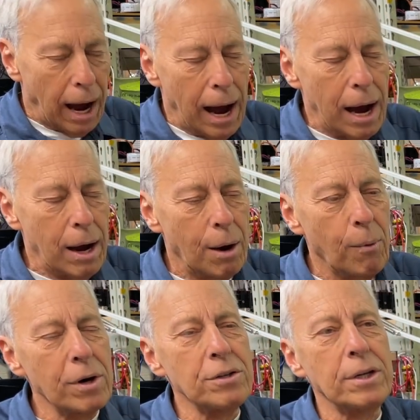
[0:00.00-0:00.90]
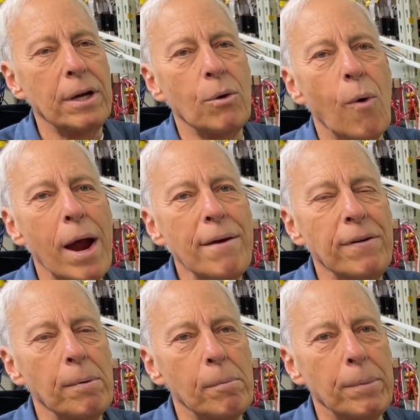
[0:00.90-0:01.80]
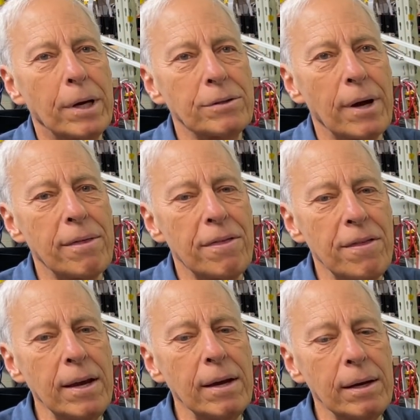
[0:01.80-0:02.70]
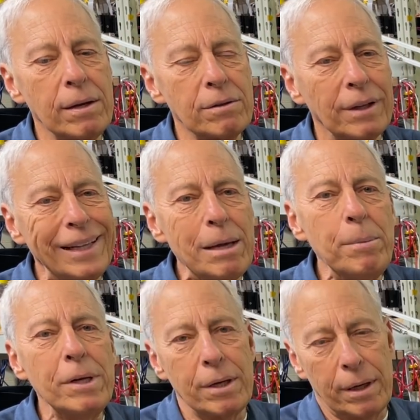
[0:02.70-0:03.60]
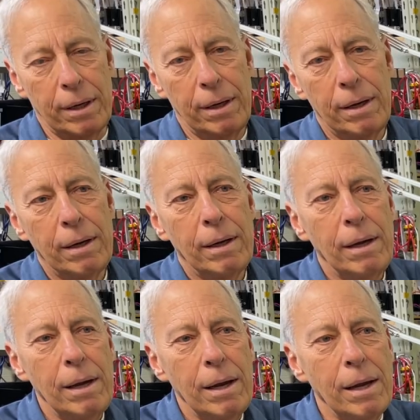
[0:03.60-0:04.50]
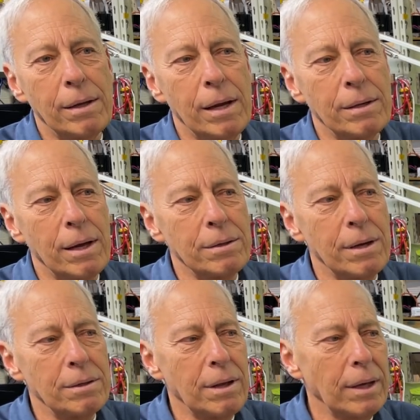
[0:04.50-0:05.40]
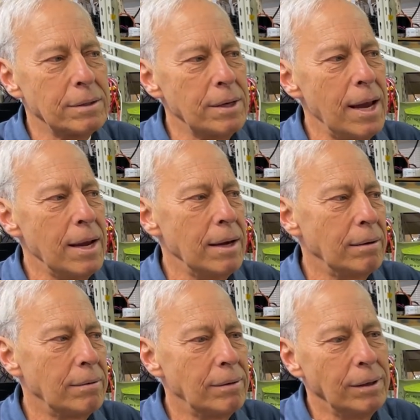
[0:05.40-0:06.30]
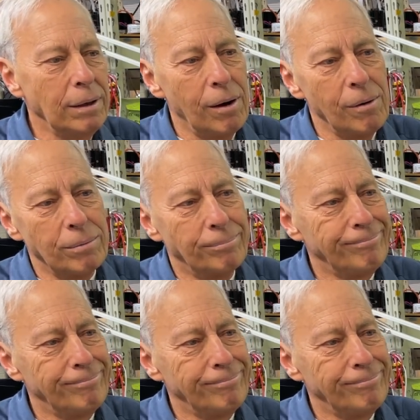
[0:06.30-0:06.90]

I, I want us to get away from it because I think it is limiting. It, it, it's, it's like saying, you know,